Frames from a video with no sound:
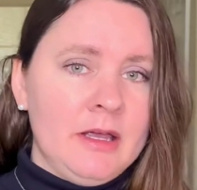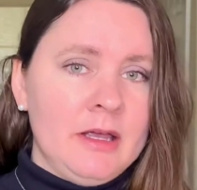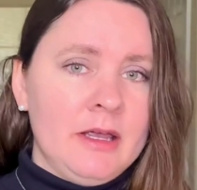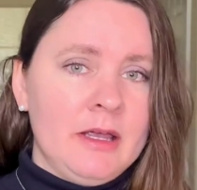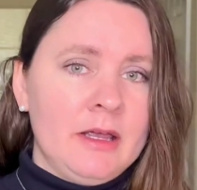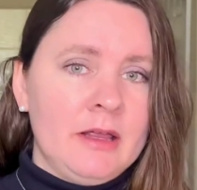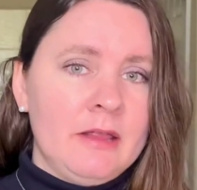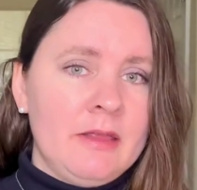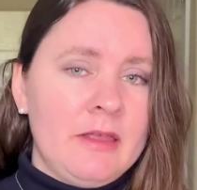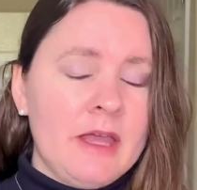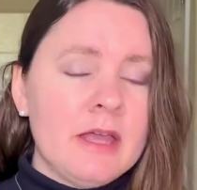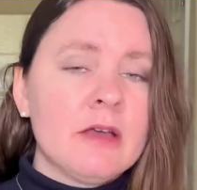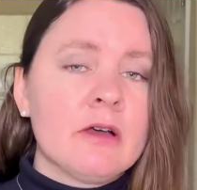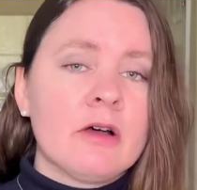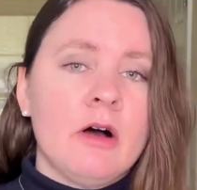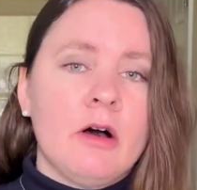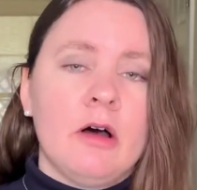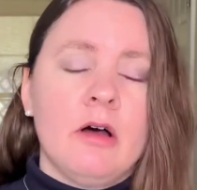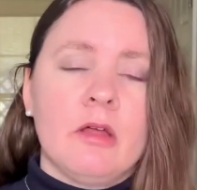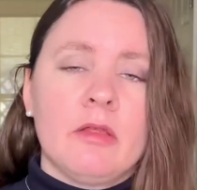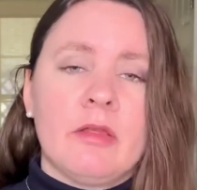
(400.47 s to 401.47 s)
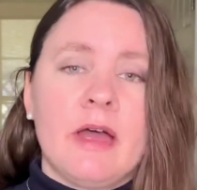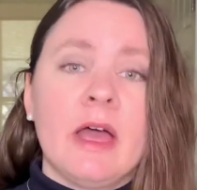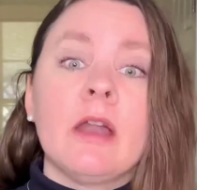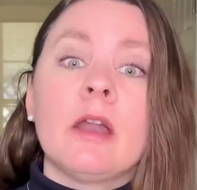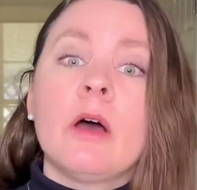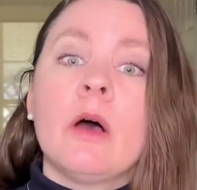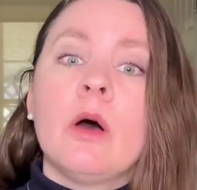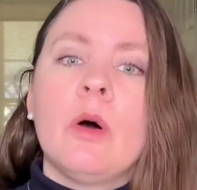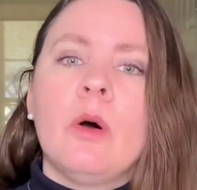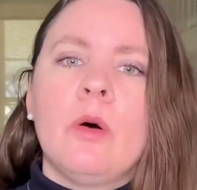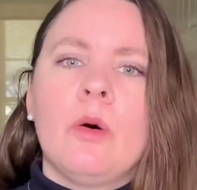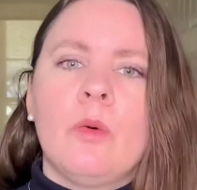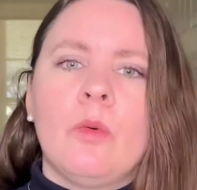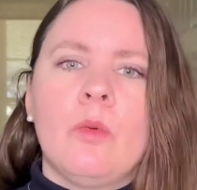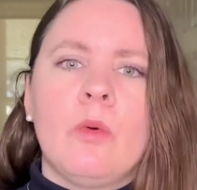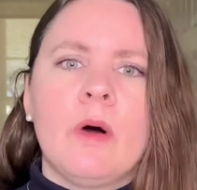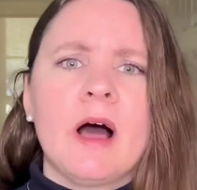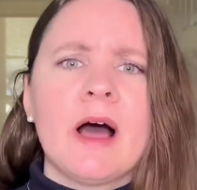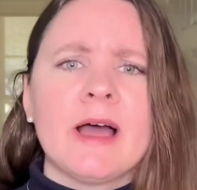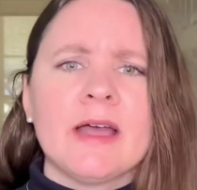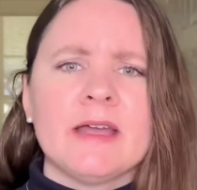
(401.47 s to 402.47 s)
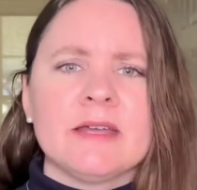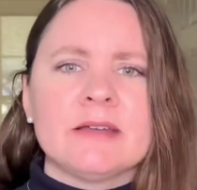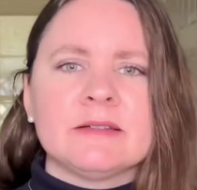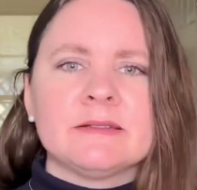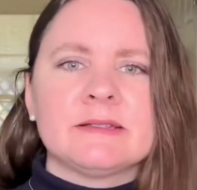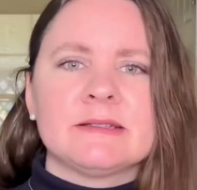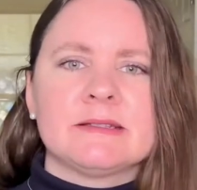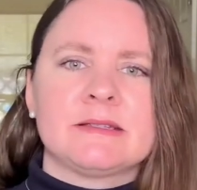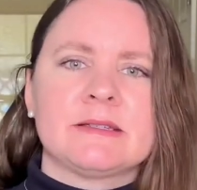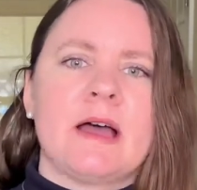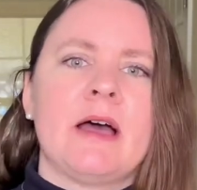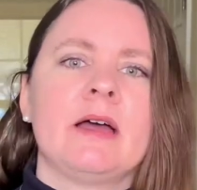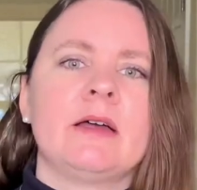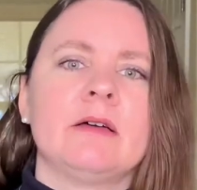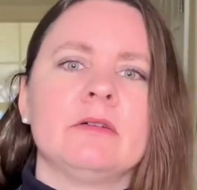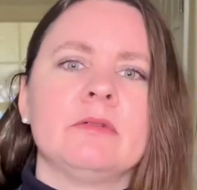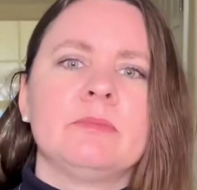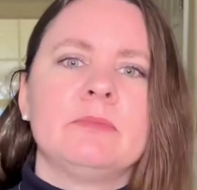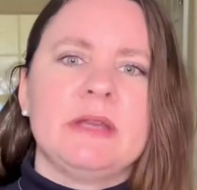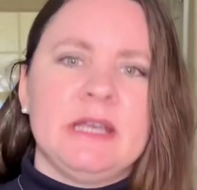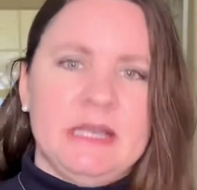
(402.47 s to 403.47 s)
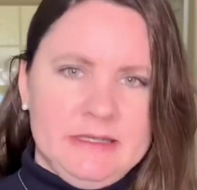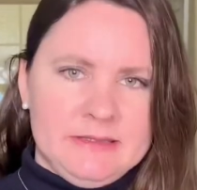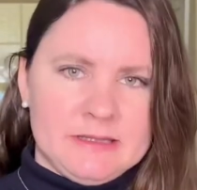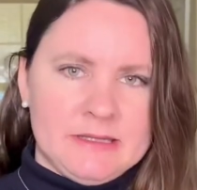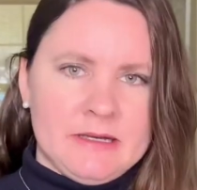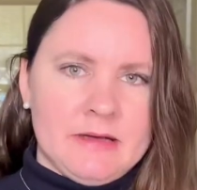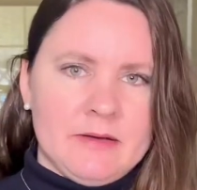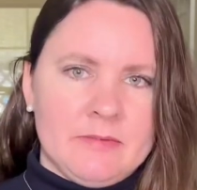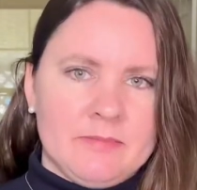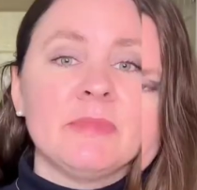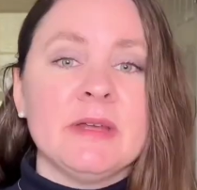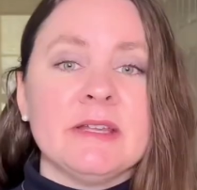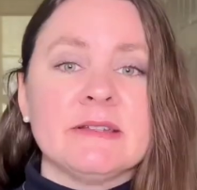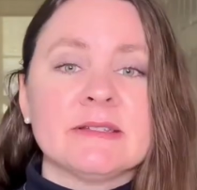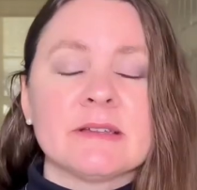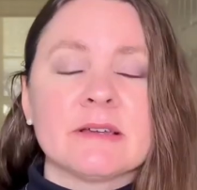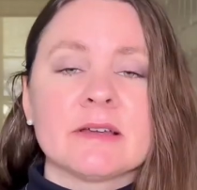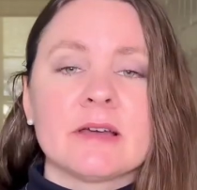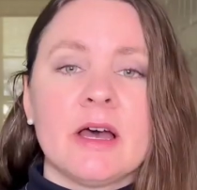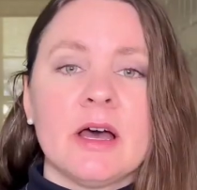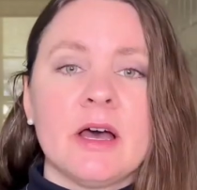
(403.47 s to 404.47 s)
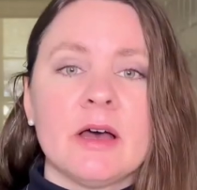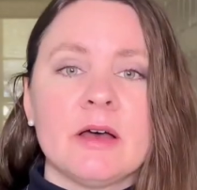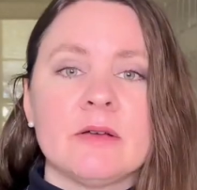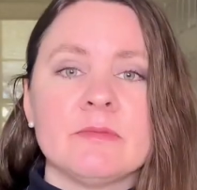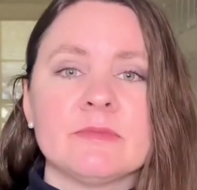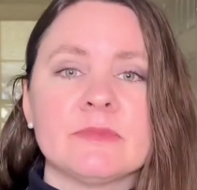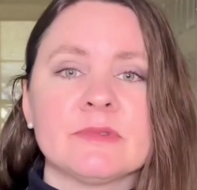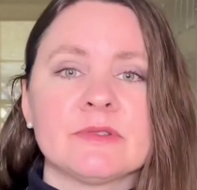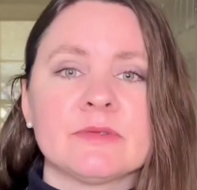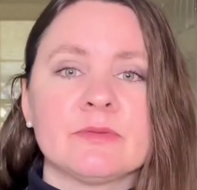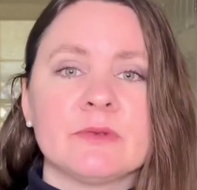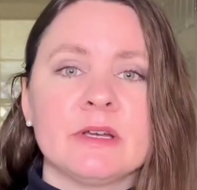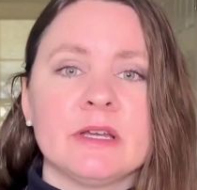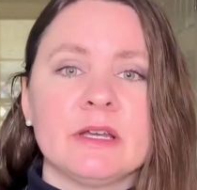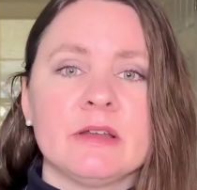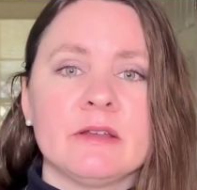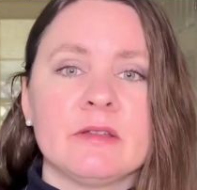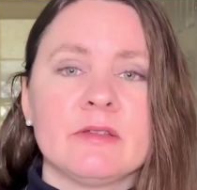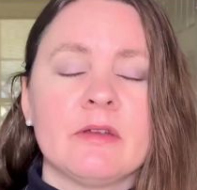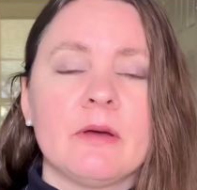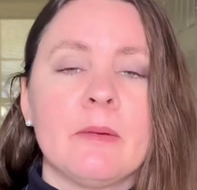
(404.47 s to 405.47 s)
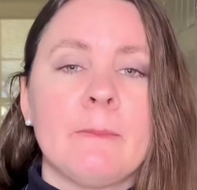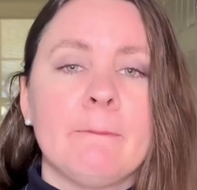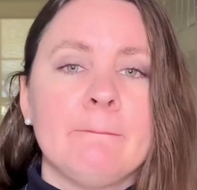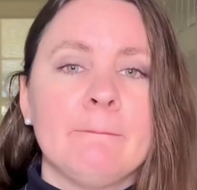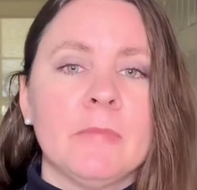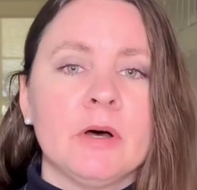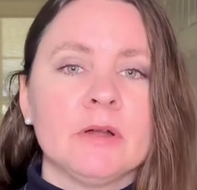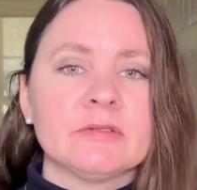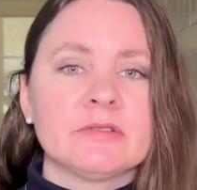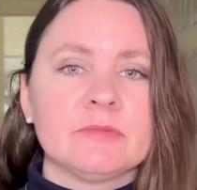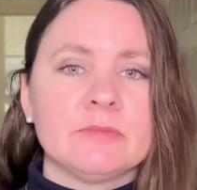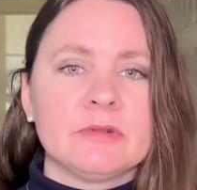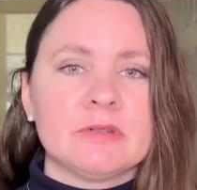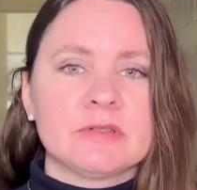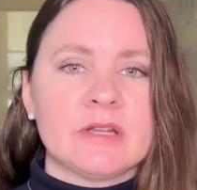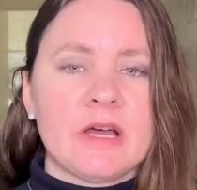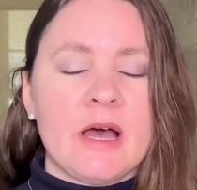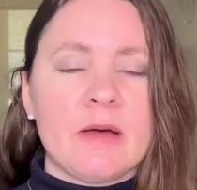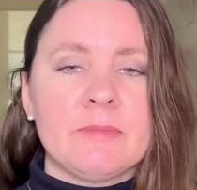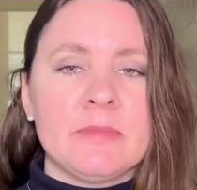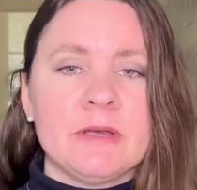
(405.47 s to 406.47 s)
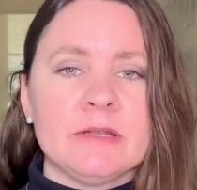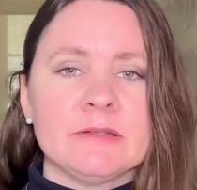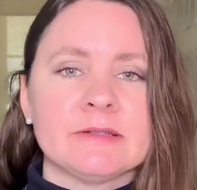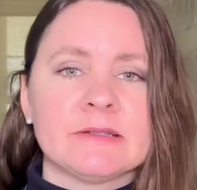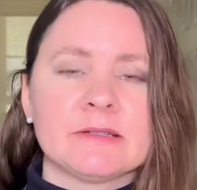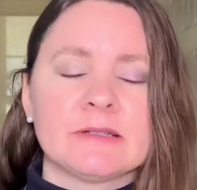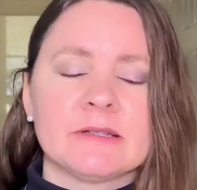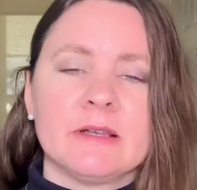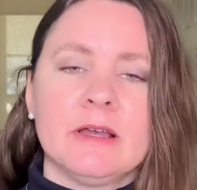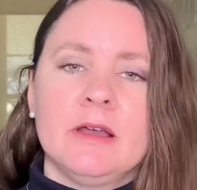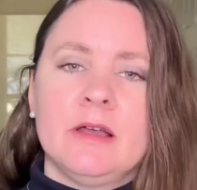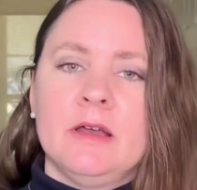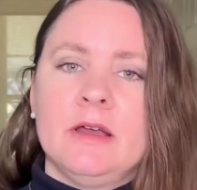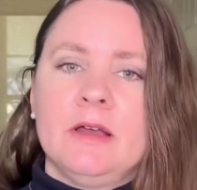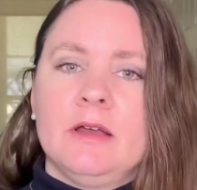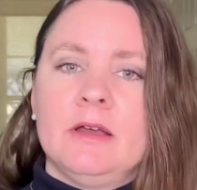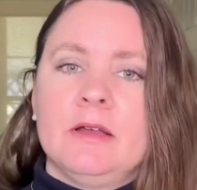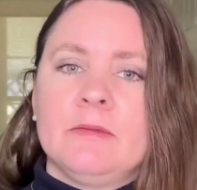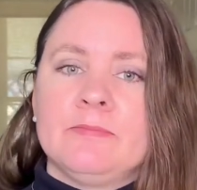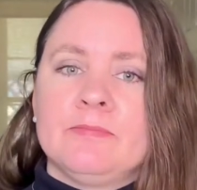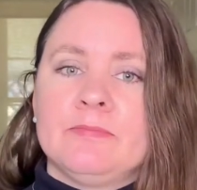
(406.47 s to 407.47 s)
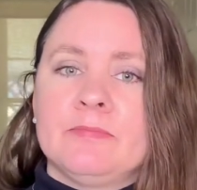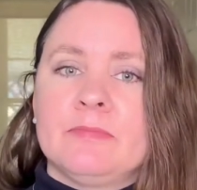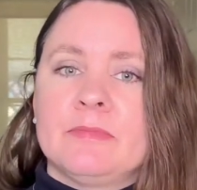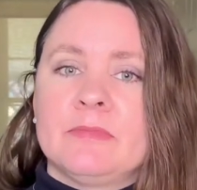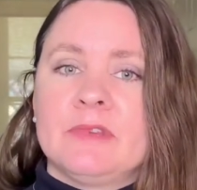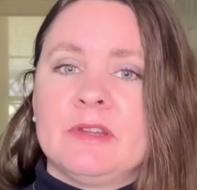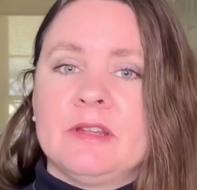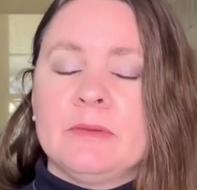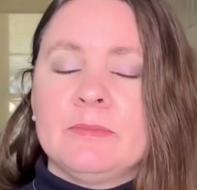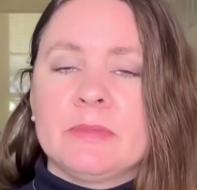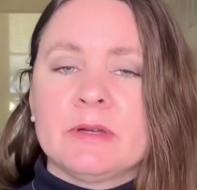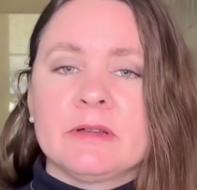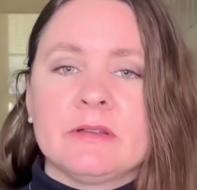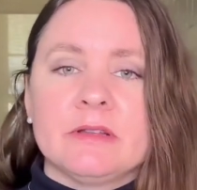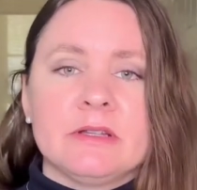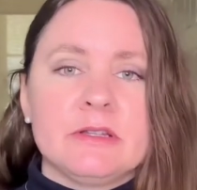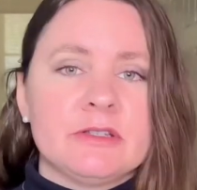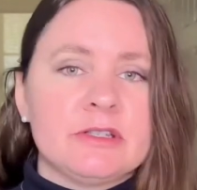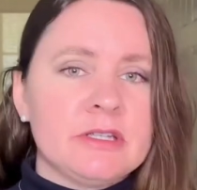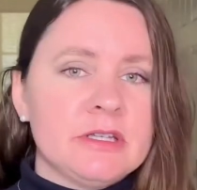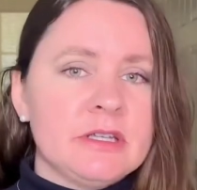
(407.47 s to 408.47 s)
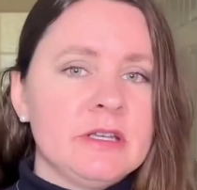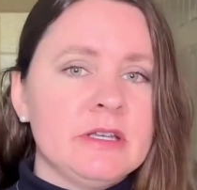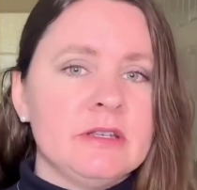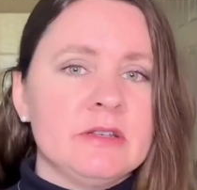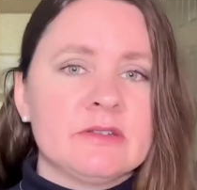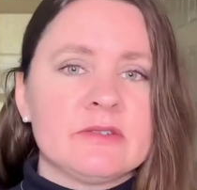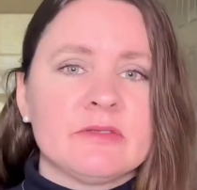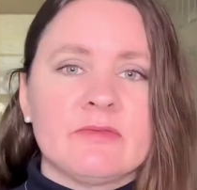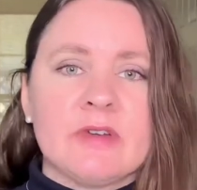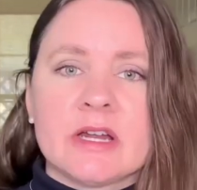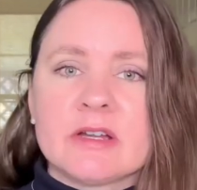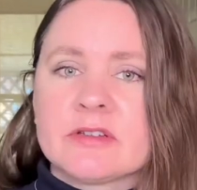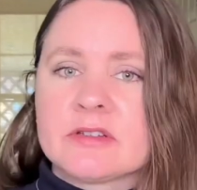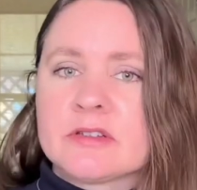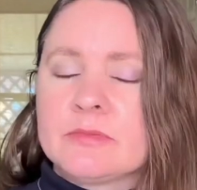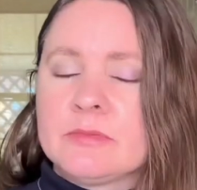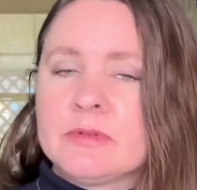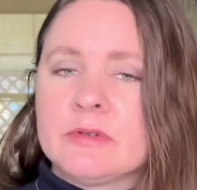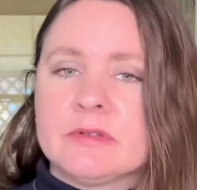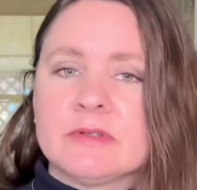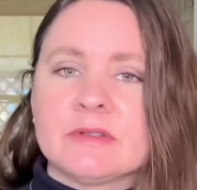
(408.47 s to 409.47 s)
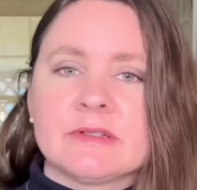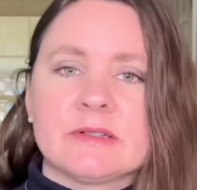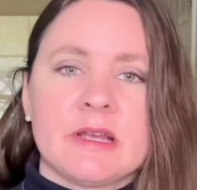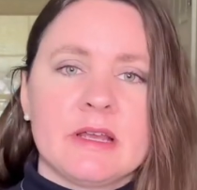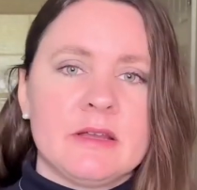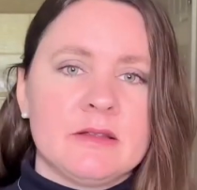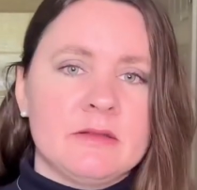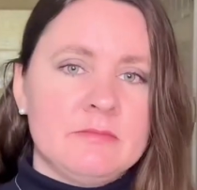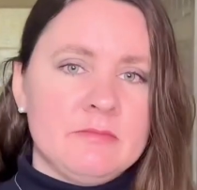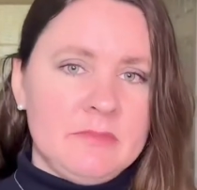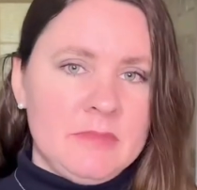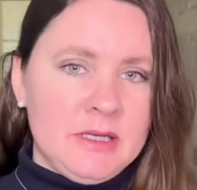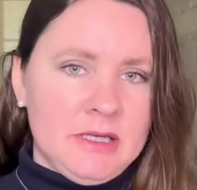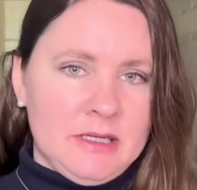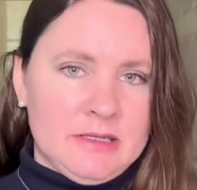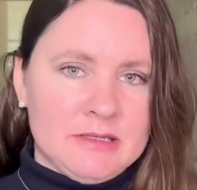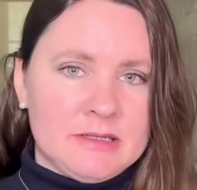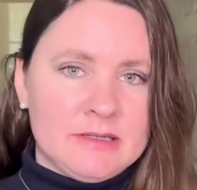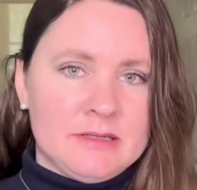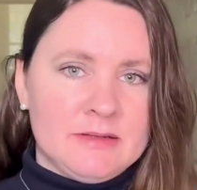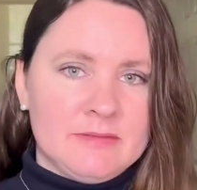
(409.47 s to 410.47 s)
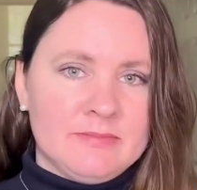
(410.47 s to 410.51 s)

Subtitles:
and they call that Hawaiian-style pizza. Pizza comes with multiple toppings, typically cheese, vegetables, and meat.